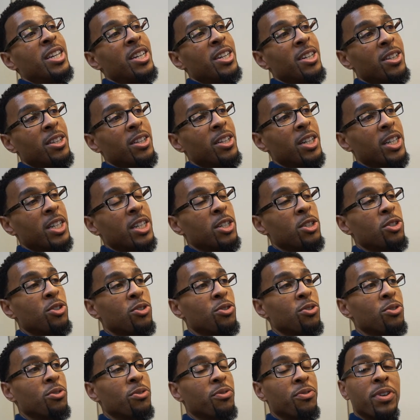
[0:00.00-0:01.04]
you're looking
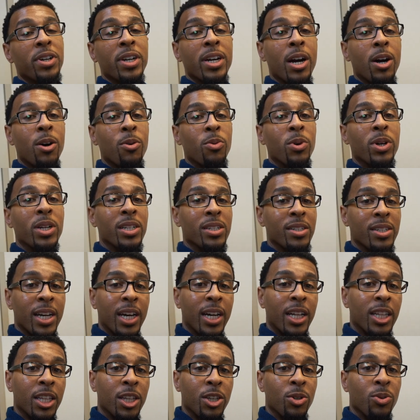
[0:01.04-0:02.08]
to figure out what
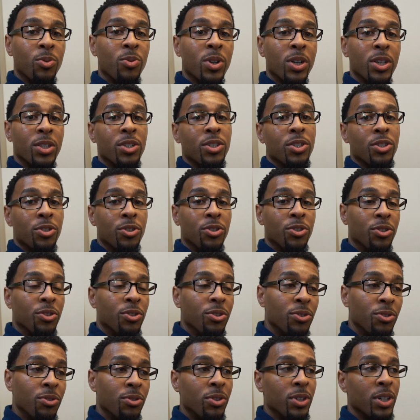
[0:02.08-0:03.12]
exactly you want to
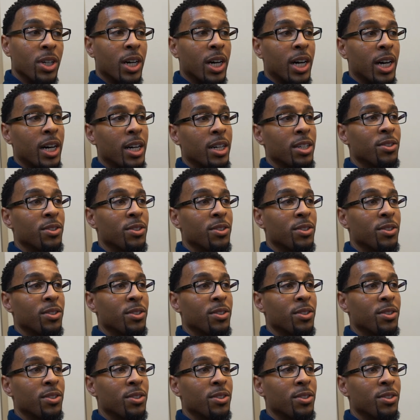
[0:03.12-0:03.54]
do uh,